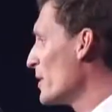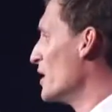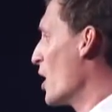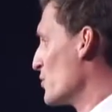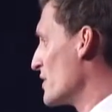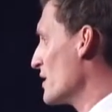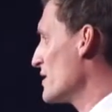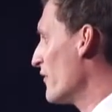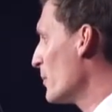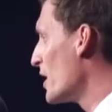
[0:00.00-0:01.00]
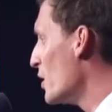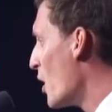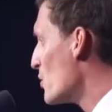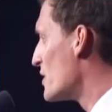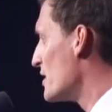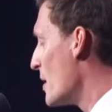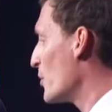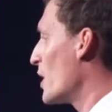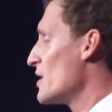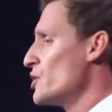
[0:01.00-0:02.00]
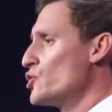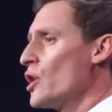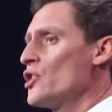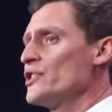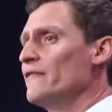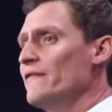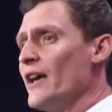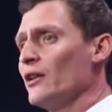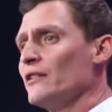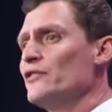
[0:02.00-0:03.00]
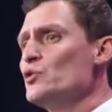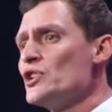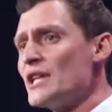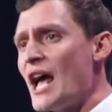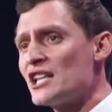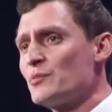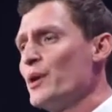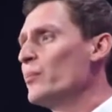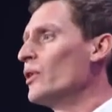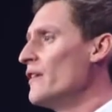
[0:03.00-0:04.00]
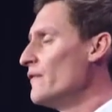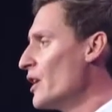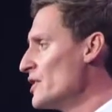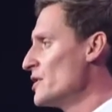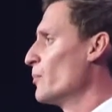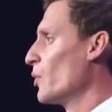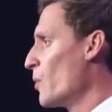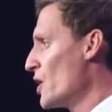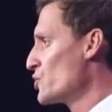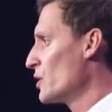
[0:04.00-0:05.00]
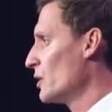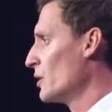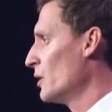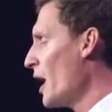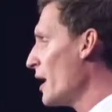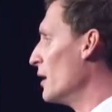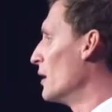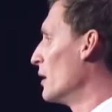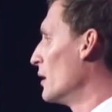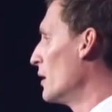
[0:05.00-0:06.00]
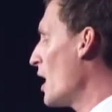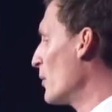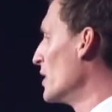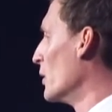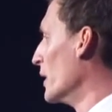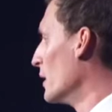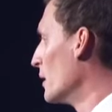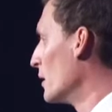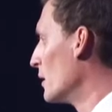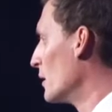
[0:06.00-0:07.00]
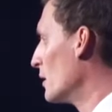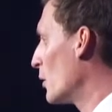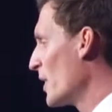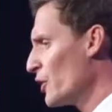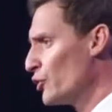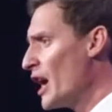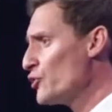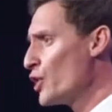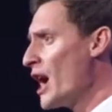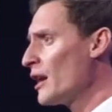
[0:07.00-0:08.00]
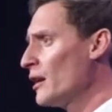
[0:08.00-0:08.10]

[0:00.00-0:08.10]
knows this. Everybody knows the Democrats in charge have failed. If you just ask people a very simple question, hey, how are we doing? Are we on the right track?